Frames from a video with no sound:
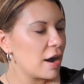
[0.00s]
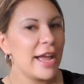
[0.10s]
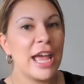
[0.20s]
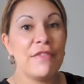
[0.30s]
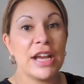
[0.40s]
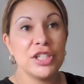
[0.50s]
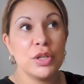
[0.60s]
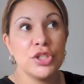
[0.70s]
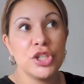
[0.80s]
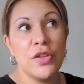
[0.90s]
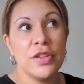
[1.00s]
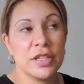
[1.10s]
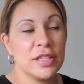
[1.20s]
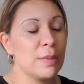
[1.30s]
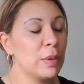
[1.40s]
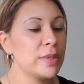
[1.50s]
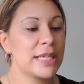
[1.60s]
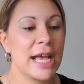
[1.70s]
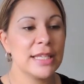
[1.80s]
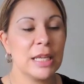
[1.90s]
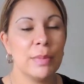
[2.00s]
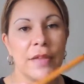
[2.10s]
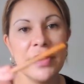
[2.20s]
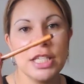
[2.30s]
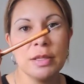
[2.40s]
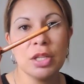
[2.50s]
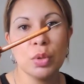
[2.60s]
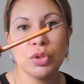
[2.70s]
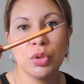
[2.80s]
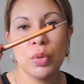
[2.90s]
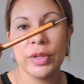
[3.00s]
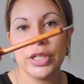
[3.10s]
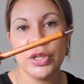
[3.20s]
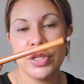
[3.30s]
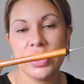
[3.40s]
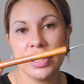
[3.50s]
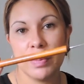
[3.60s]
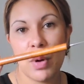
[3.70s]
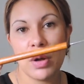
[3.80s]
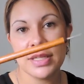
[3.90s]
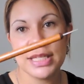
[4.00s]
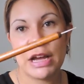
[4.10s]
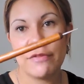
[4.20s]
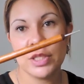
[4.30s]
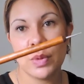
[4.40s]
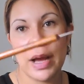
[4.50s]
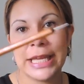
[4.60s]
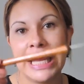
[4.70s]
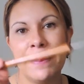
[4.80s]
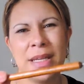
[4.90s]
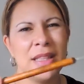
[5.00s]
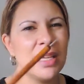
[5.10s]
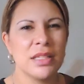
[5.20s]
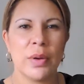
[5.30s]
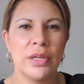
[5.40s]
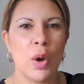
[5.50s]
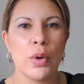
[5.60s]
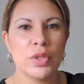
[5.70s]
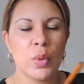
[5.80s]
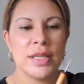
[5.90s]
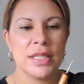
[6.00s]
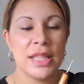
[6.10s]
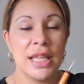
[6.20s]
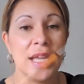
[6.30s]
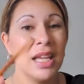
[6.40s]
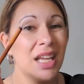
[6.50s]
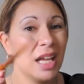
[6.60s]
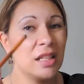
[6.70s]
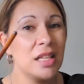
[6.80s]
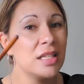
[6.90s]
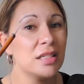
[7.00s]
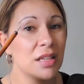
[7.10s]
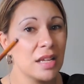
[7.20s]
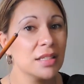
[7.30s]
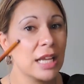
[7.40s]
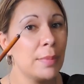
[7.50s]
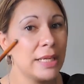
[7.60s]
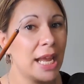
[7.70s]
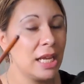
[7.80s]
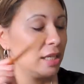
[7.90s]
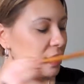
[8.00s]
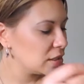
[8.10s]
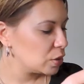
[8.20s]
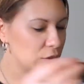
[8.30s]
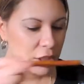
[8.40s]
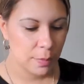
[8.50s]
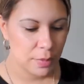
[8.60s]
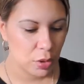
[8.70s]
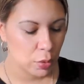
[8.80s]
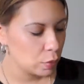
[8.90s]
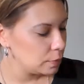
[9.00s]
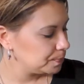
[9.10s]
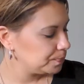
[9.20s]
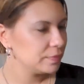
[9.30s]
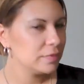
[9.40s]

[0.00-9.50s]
I have, actually I'll show this because someone was asking about, this is a little tool that I use to depot stuff as well. I keep it in there so I know it's always in there. And this does come in handy, this little tip tool.